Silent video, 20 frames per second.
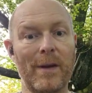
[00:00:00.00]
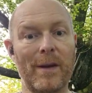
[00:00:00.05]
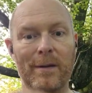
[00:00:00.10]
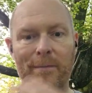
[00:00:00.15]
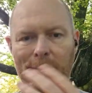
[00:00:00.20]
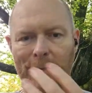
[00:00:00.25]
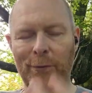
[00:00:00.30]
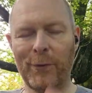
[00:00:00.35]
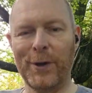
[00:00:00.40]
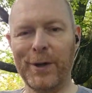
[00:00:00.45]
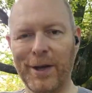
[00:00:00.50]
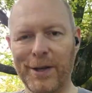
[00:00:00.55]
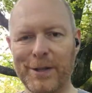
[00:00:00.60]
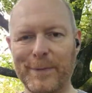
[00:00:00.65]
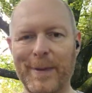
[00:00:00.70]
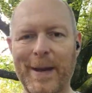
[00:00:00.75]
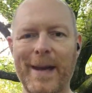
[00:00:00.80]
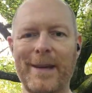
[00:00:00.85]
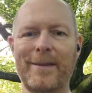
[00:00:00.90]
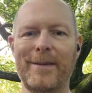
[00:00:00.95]
Before you go to
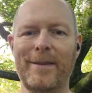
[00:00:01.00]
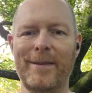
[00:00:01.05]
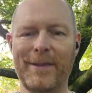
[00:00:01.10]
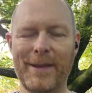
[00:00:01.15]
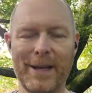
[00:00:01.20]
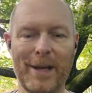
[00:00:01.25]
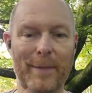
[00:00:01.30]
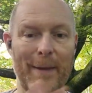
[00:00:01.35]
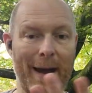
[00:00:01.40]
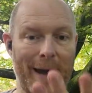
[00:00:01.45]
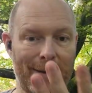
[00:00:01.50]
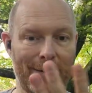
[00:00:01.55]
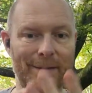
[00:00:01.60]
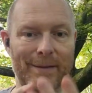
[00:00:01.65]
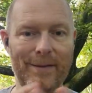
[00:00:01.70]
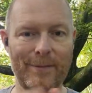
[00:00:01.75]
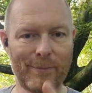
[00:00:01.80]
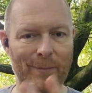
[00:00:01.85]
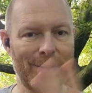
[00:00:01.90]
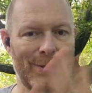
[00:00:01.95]
bed,
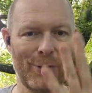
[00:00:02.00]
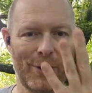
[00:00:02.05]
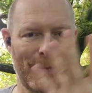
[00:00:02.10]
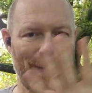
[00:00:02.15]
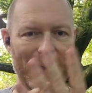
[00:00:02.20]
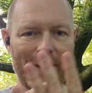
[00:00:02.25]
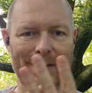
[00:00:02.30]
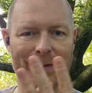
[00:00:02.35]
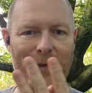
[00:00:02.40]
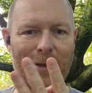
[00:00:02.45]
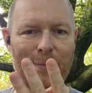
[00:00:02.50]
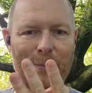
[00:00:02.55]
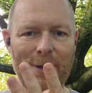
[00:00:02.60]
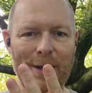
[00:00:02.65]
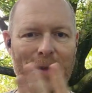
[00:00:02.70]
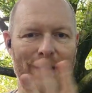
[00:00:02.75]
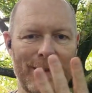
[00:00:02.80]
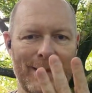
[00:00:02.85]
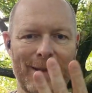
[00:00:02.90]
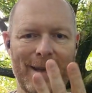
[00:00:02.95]
we talk about this on the
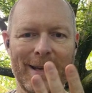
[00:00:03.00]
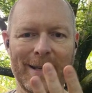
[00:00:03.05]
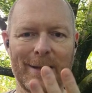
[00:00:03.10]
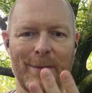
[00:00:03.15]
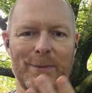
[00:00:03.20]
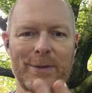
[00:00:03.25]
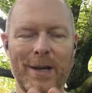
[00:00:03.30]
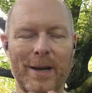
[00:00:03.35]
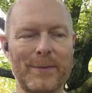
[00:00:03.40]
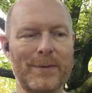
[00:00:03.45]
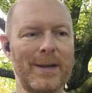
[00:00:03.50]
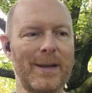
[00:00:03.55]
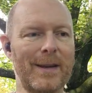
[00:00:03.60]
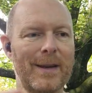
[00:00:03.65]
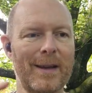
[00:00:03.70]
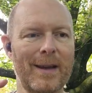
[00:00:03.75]
breathing thing sometimes.